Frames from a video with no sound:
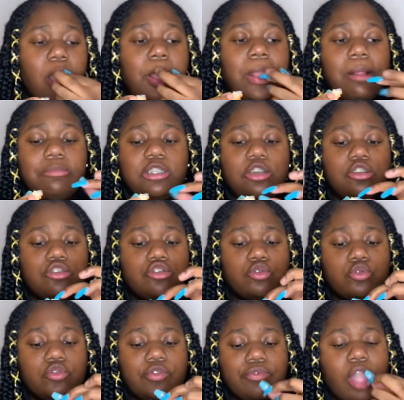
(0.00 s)
I'm gonna tell you the
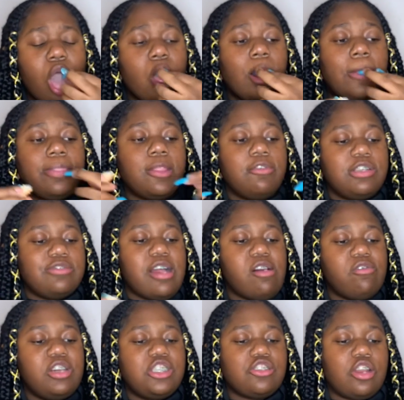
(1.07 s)
truth. The reason I
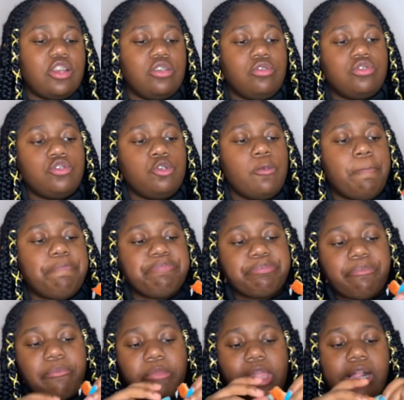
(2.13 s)
really started YouTube
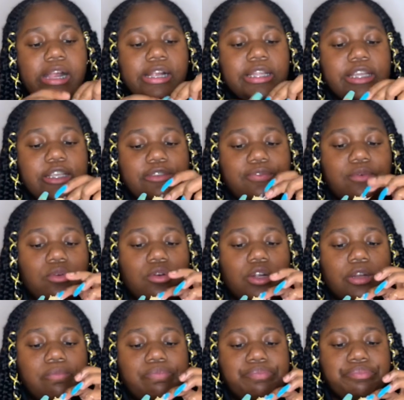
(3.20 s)
is
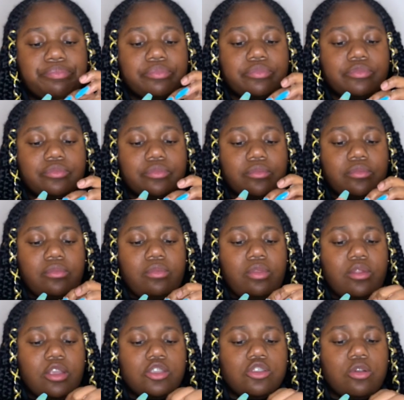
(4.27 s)
for
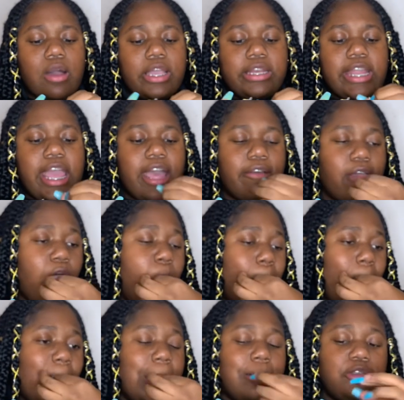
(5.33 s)
so I can have
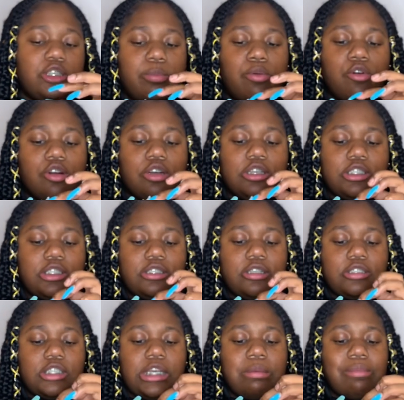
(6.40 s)
supporters
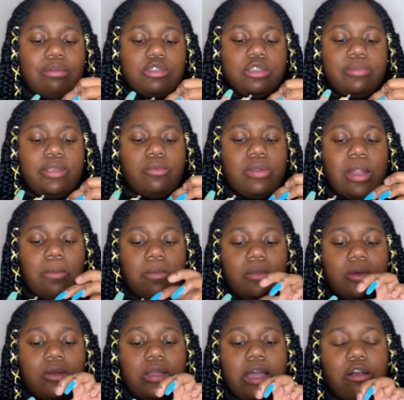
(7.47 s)
to come up to me when I'm
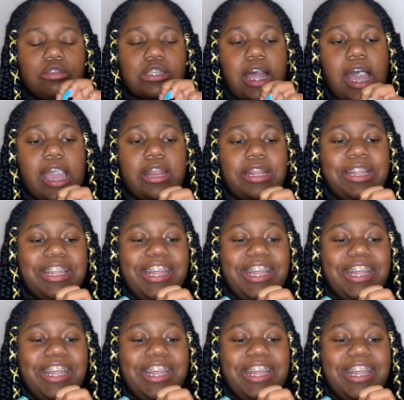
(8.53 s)
outside